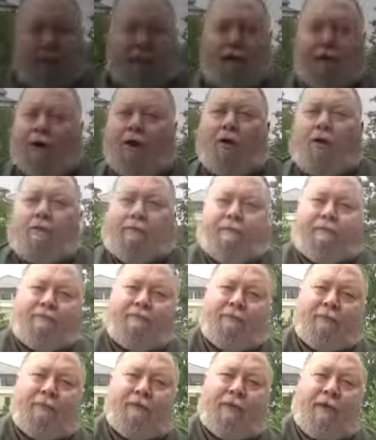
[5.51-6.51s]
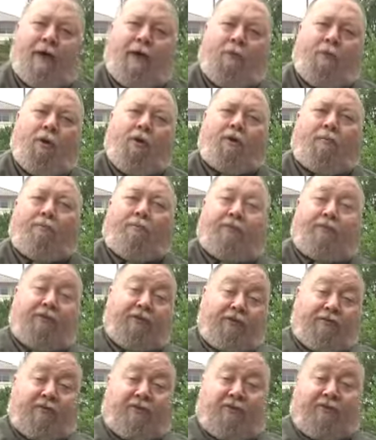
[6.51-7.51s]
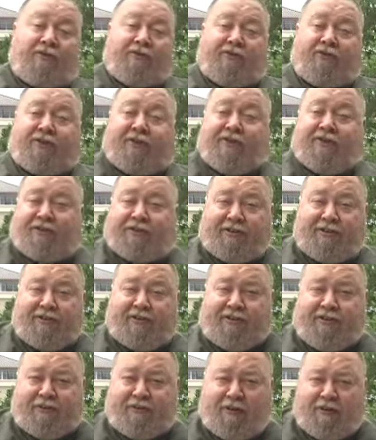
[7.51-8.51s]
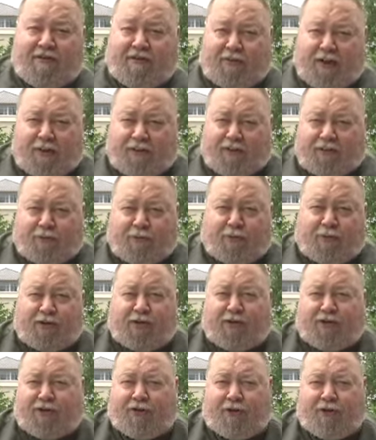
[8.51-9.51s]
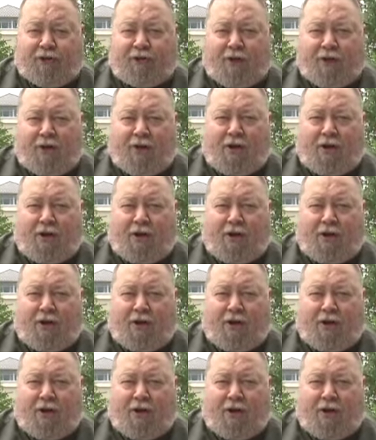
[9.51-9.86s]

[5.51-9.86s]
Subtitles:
Hello, and welcome to this first in a series of lectures we're going to do